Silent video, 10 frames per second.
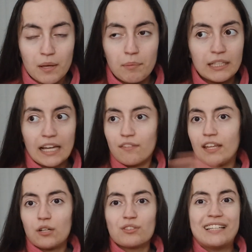But, like, if
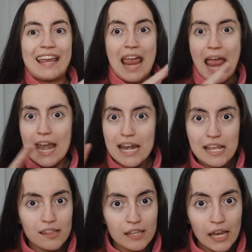they don't say
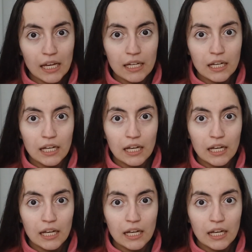anything,